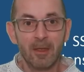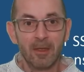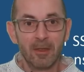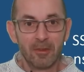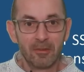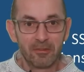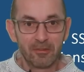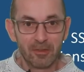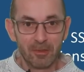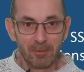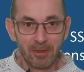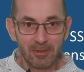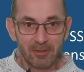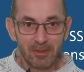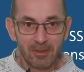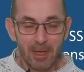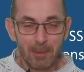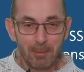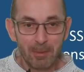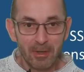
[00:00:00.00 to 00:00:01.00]
Something to
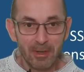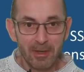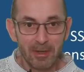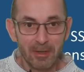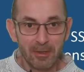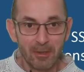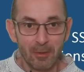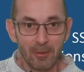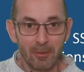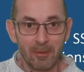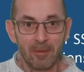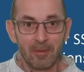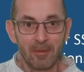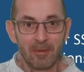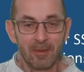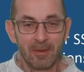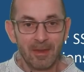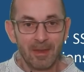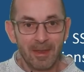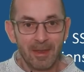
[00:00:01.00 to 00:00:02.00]
keep an eye on.
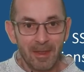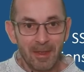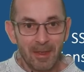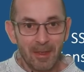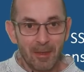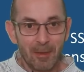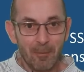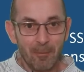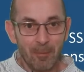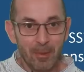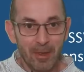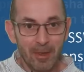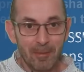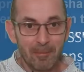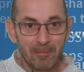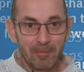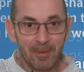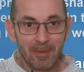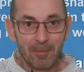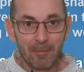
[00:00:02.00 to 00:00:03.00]

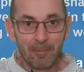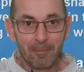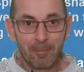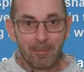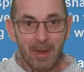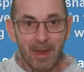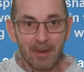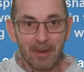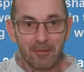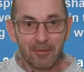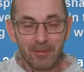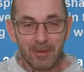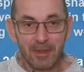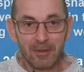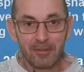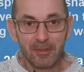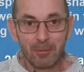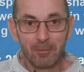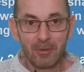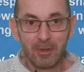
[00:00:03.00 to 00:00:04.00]
But back to the
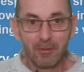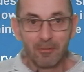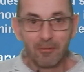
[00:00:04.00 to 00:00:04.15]
summary